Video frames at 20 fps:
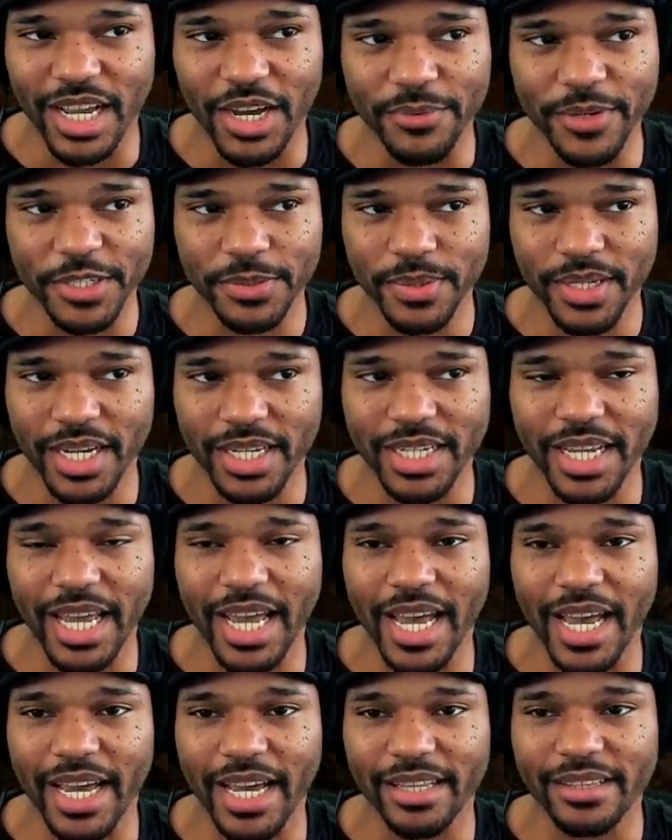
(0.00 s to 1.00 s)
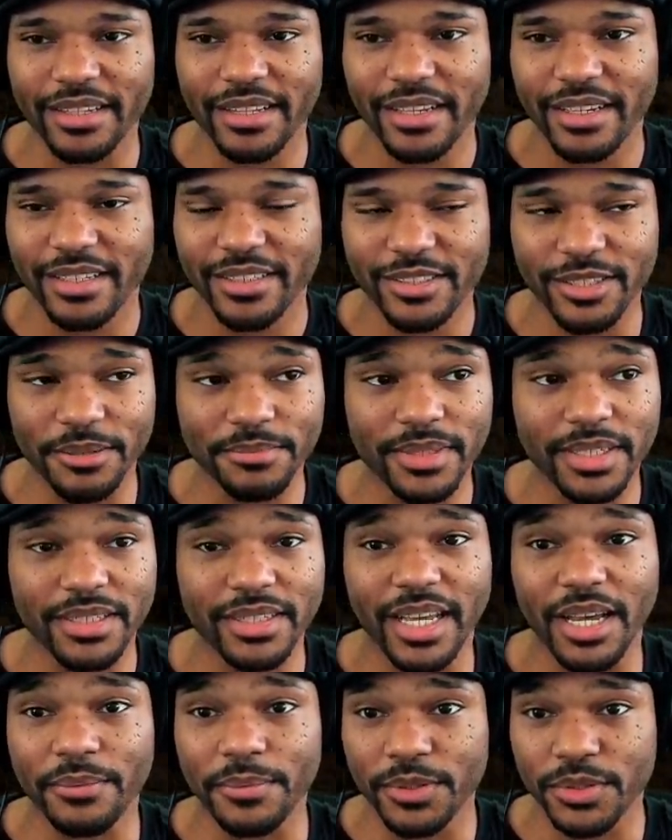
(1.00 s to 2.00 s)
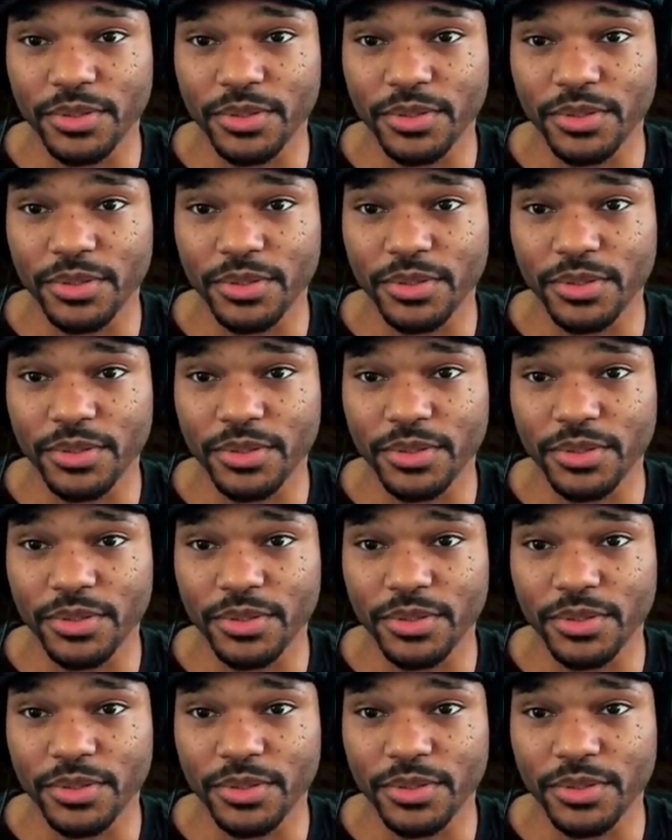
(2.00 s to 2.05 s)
I wish we kind of had something that was